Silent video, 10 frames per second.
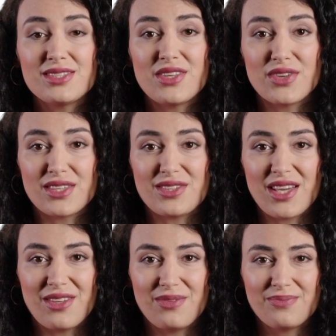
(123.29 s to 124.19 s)
here and
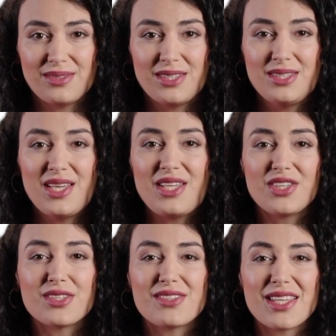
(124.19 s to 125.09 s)
there,
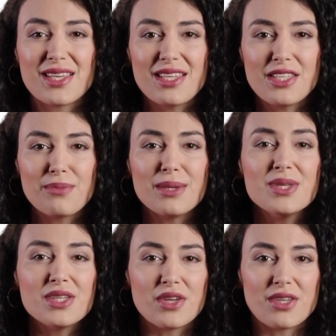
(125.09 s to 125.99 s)
subconsciously, you may
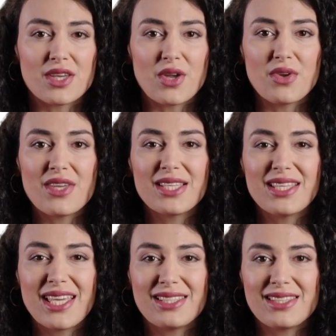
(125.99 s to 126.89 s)
be gearing your own
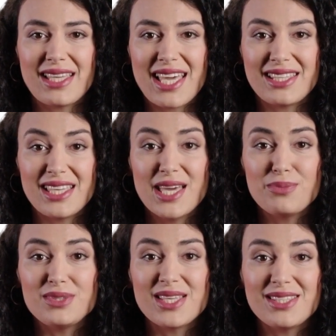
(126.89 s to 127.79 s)
idea to the idea
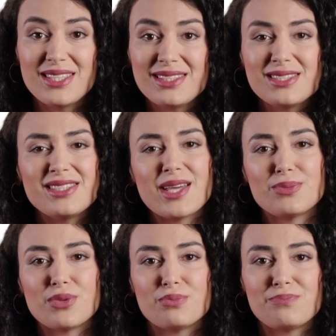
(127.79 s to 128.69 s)
presented in the
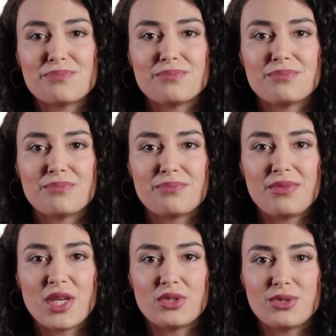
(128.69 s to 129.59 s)
sample.
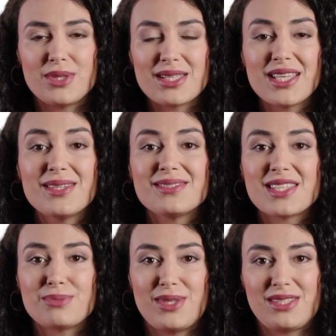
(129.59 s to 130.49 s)
Ultimately,
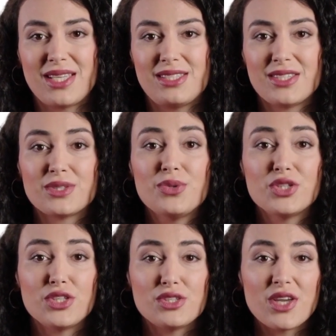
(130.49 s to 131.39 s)
this business is
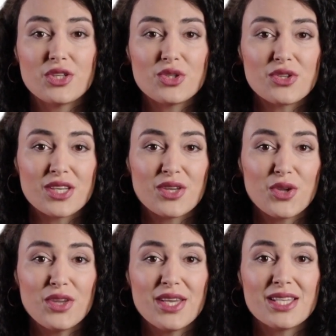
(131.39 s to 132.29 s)
what you start turning
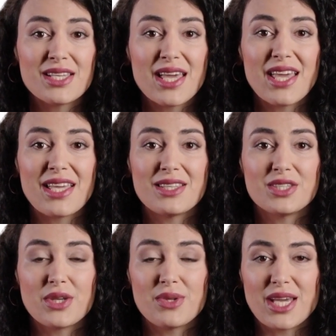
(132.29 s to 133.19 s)
your own idea
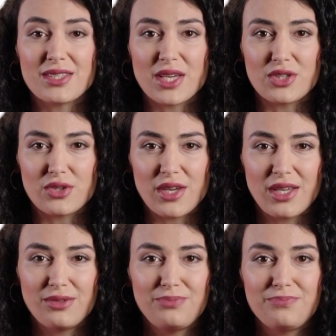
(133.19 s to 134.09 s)
into and not your
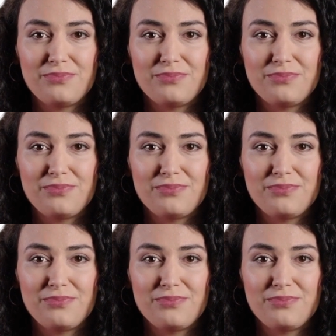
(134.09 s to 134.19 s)
own.